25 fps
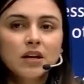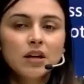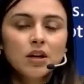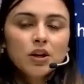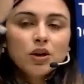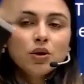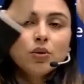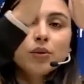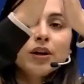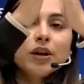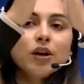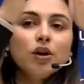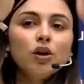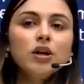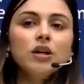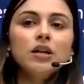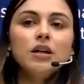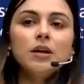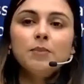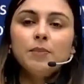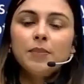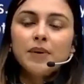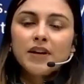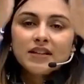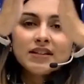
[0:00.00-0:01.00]
You cannot
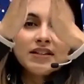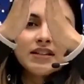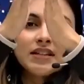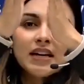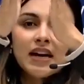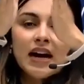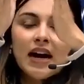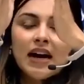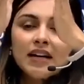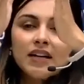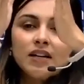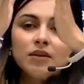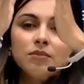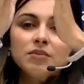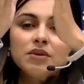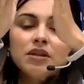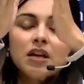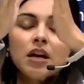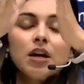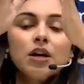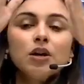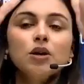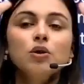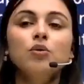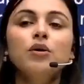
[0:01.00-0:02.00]
compress the atoms.
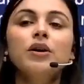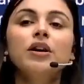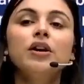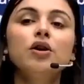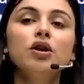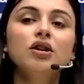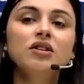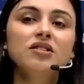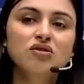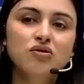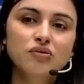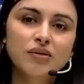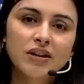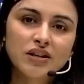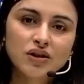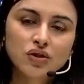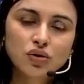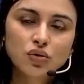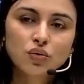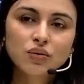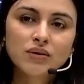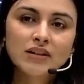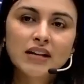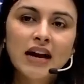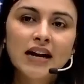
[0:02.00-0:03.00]
You cannot stretch
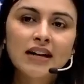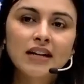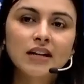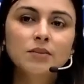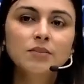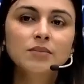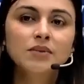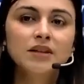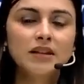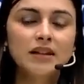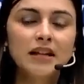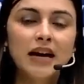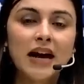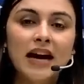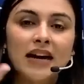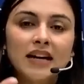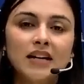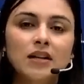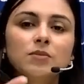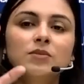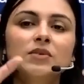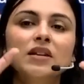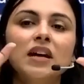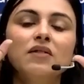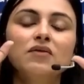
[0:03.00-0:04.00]
those atoms. The
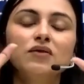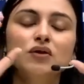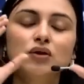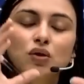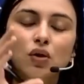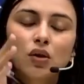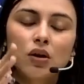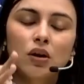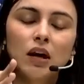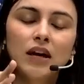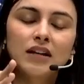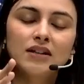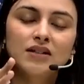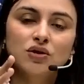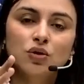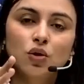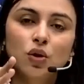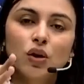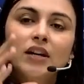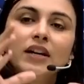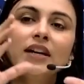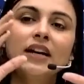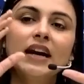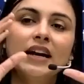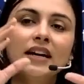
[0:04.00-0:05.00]
atoms are
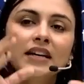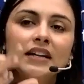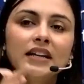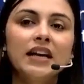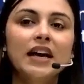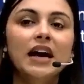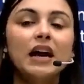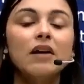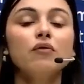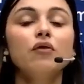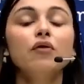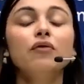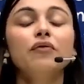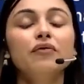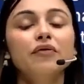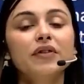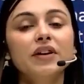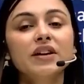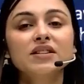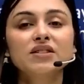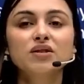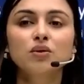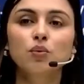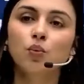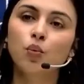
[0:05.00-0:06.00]
solid and they have a
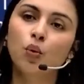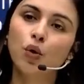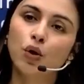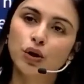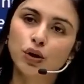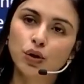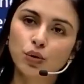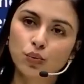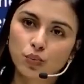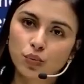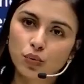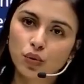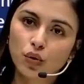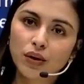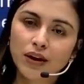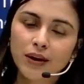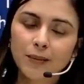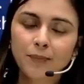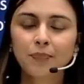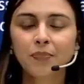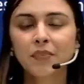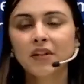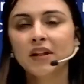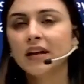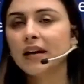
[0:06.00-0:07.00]
fixed volume. Okay.
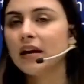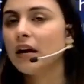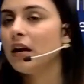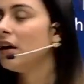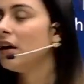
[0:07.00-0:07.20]
Yeah.